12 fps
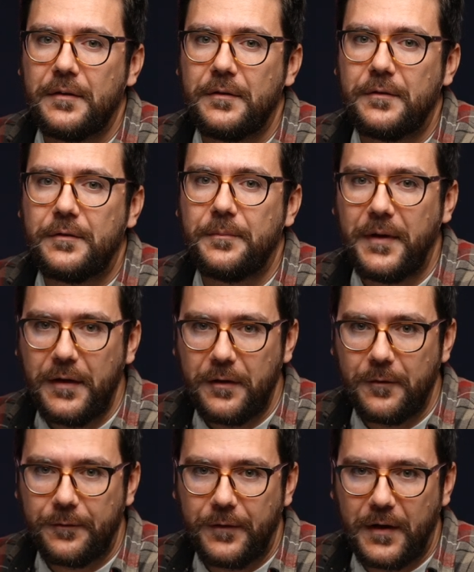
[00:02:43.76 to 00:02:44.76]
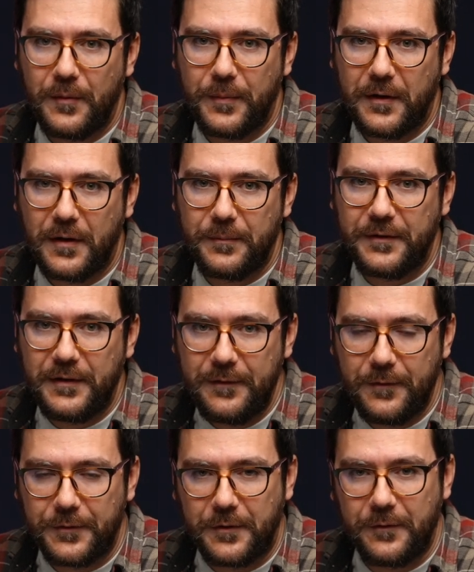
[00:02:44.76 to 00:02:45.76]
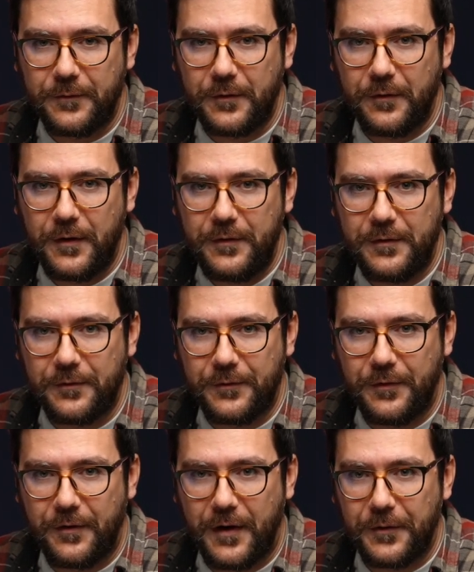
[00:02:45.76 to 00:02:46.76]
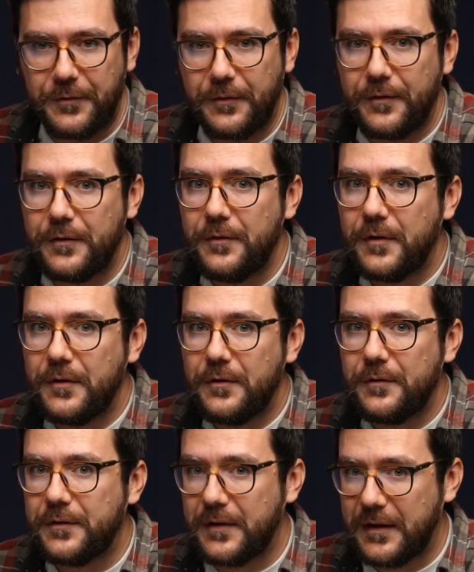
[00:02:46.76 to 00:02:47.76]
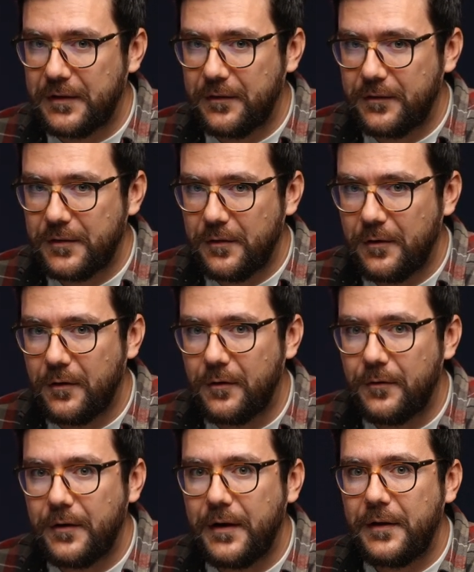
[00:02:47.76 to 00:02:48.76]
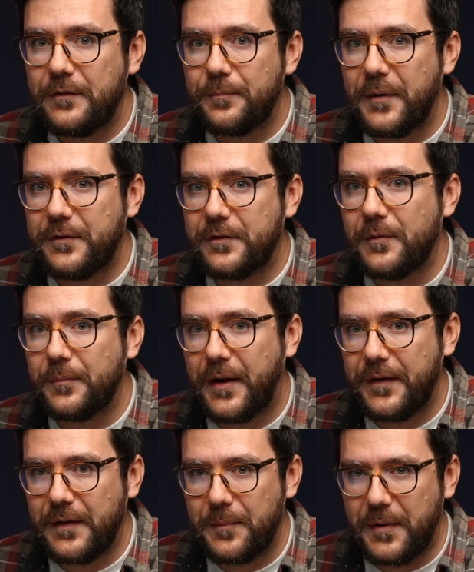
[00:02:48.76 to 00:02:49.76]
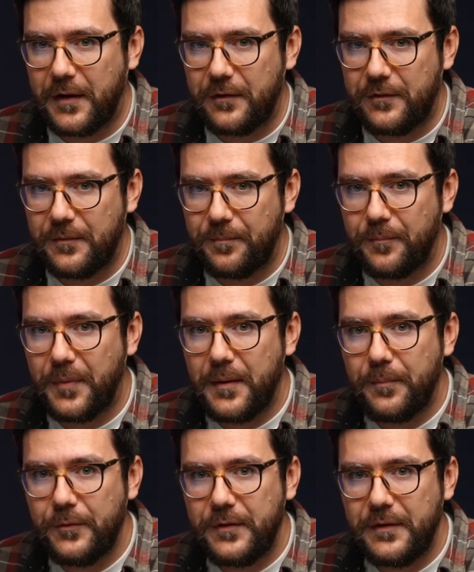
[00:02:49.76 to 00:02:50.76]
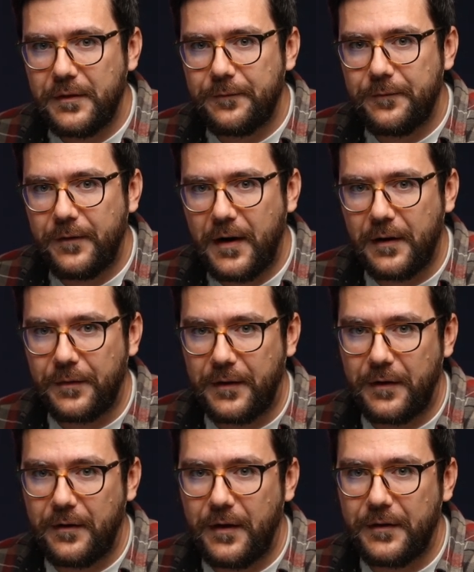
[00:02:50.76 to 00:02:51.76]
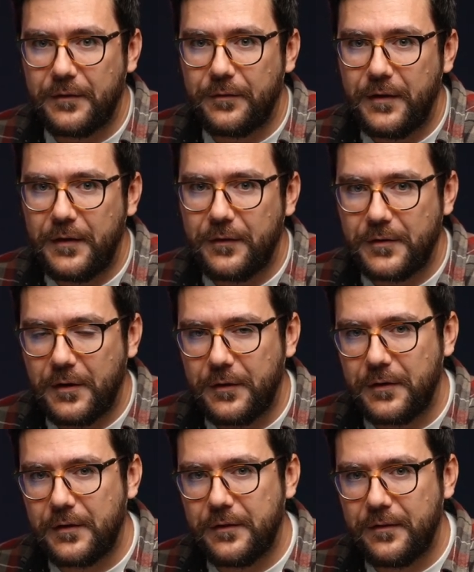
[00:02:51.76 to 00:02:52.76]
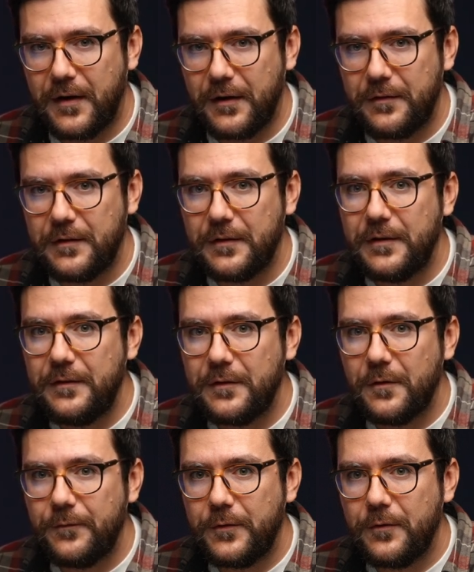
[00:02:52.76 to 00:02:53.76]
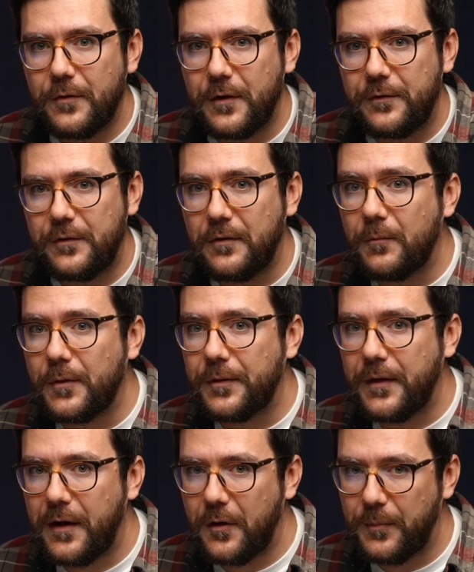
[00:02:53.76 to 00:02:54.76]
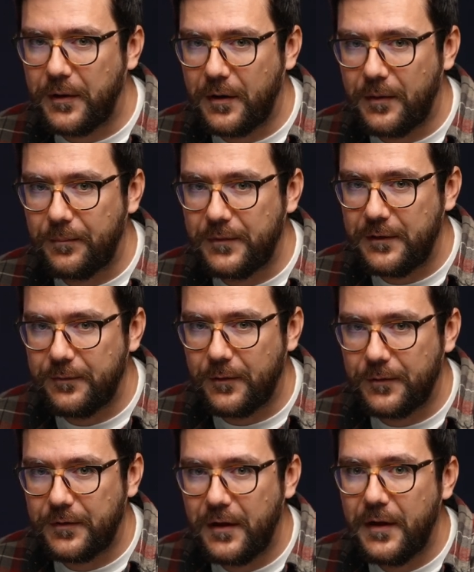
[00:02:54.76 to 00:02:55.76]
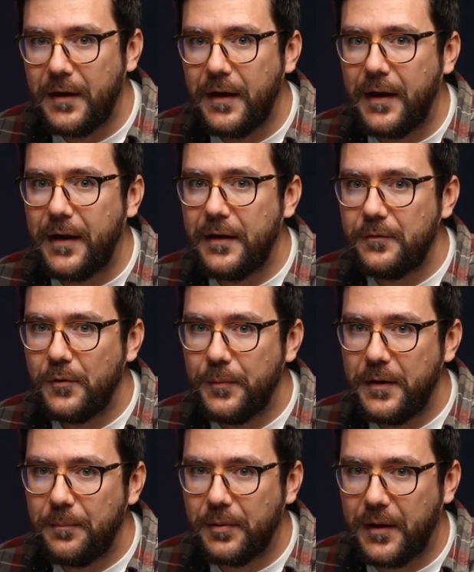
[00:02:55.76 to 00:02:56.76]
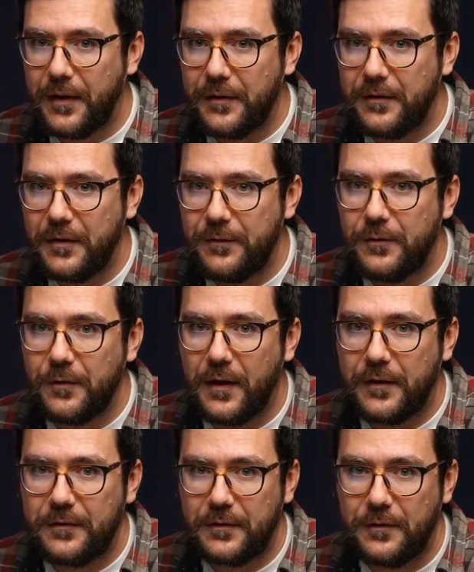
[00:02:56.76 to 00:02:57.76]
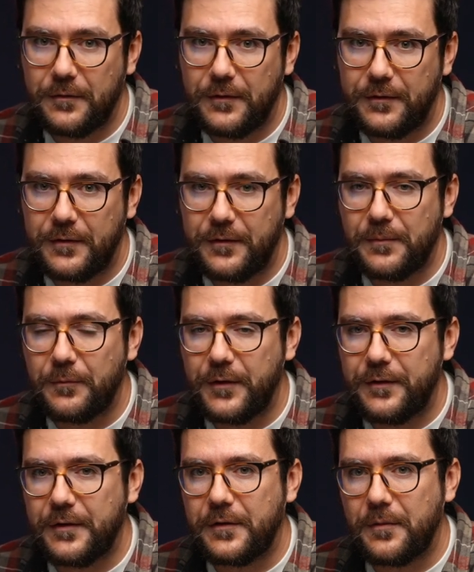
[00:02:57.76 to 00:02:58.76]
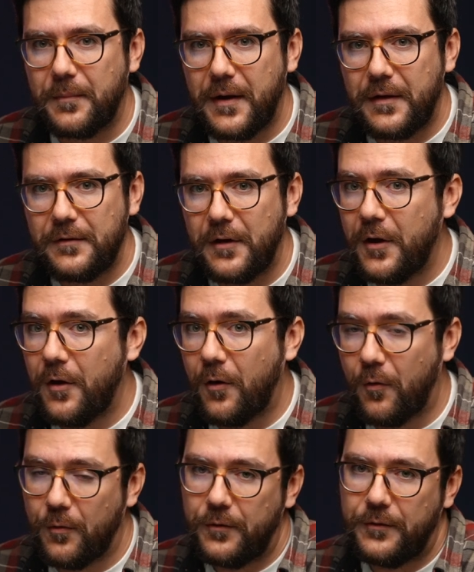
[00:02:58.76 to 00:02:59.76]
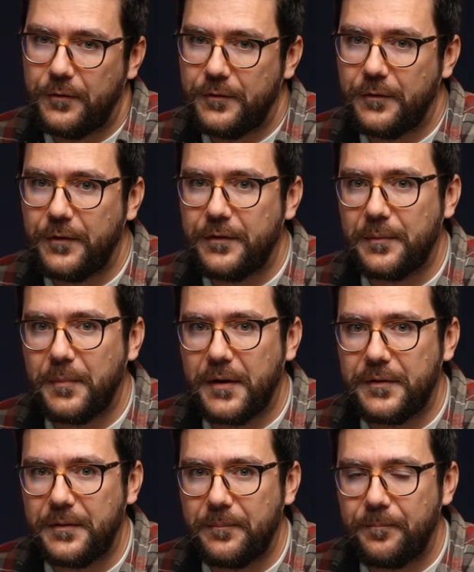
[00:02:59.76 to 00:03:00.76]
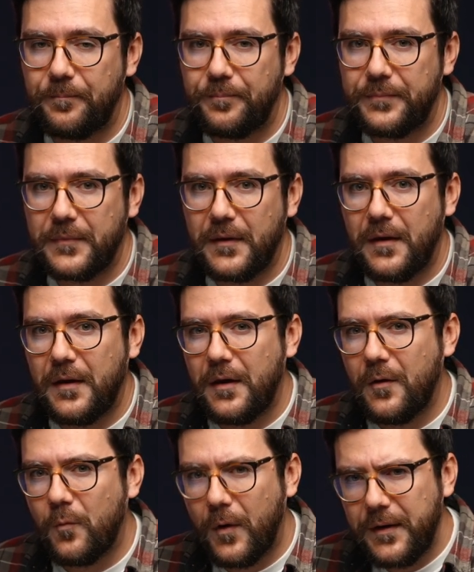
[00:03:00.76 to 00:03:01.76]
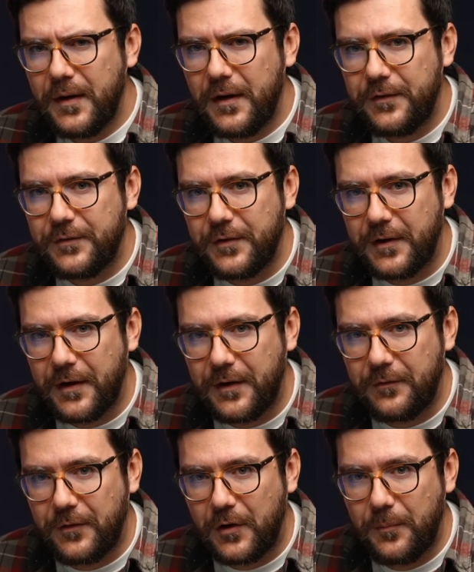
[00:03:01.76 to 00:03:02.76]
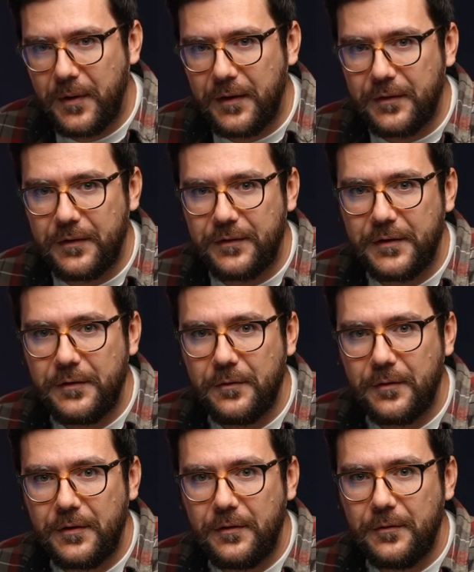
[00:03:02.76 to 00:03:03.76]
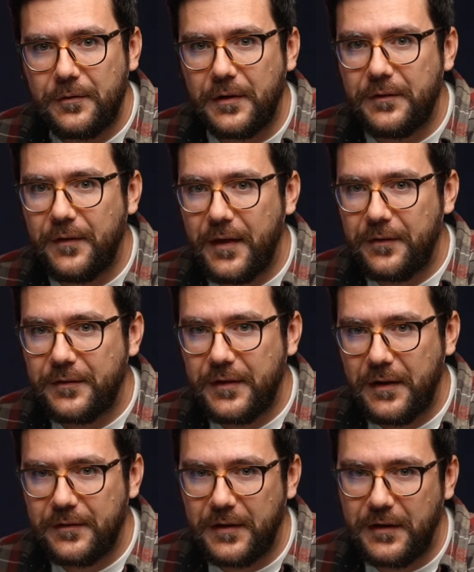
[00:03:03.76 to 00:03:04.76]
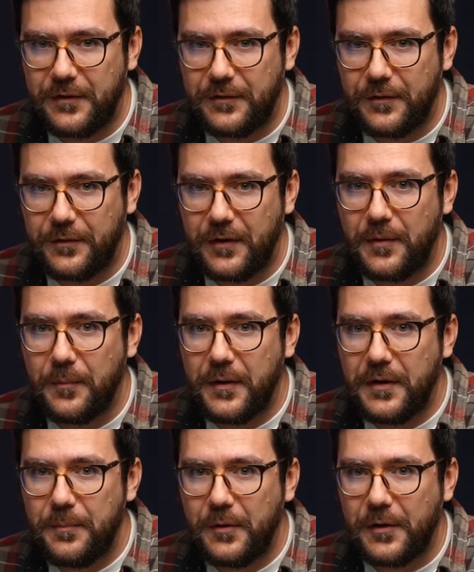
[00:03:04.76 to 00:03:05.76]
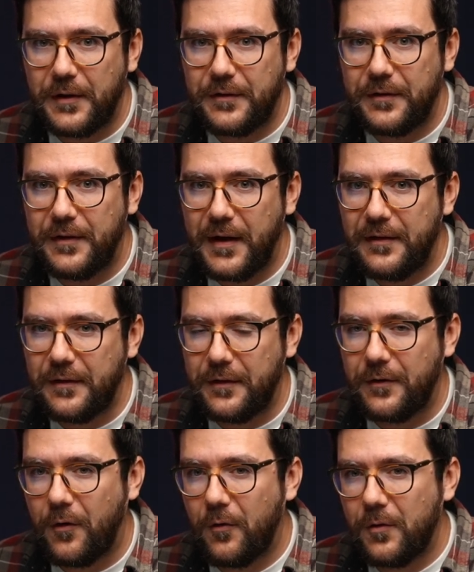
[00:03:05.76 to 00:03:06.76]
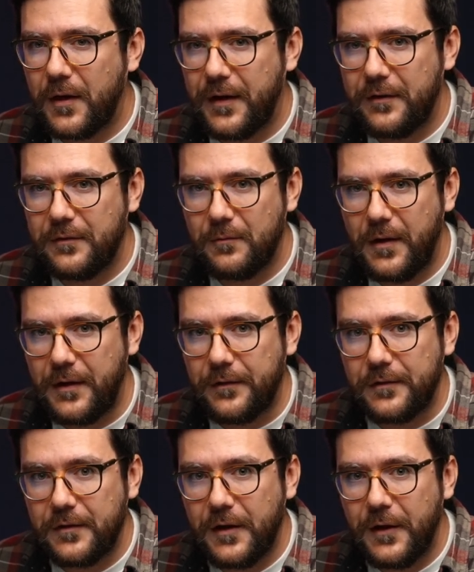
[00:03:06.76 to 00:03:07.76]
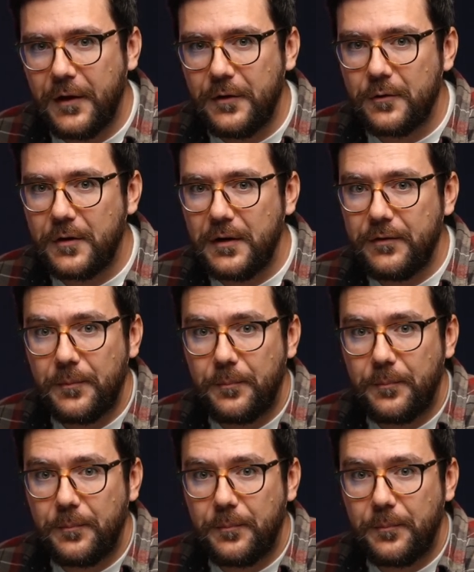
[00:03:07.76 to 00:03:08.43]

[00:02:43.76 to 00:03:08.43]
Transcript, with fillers: To make your file become the default configuration of the router, you can use NetInstall or a special branding package. By putting the file there and reinstalling the device, this configuration will now become default and will be applied if you execute the system reset command or use the reset button. One nice trick I can recommend is that you use advanced text editors and manipulate the data in all kinds of ways. You can even